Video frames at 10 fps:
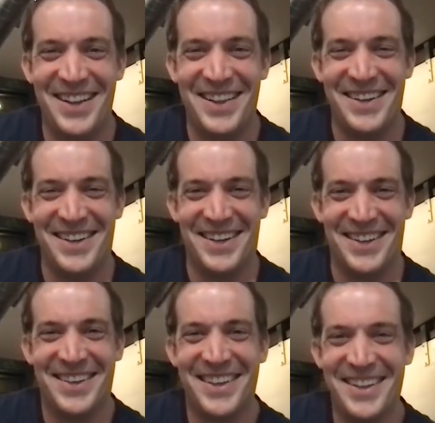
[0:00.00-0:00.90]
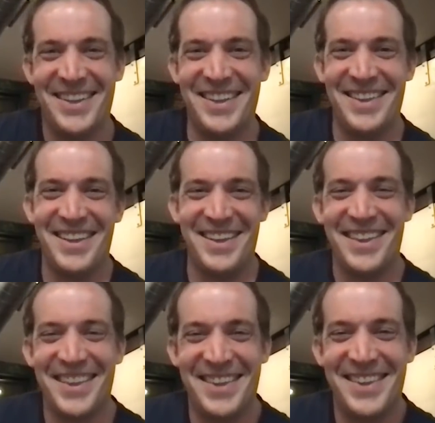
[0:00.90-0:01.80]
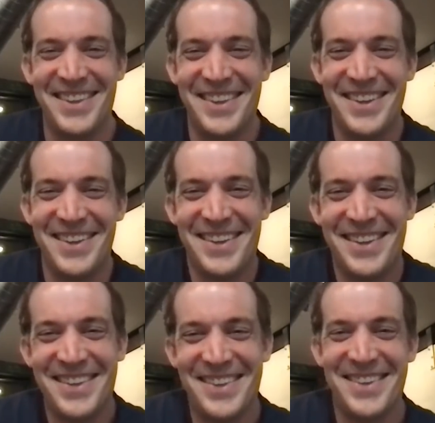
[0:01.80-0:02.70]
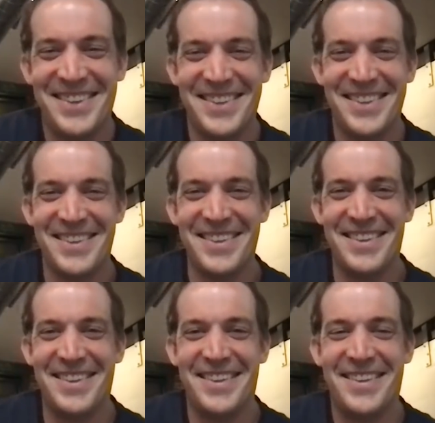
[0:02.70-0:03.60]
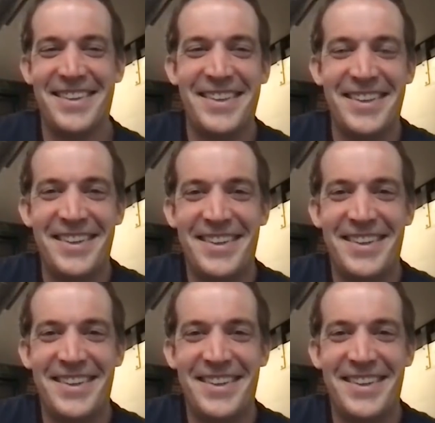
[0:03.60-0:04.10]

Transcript: (silent)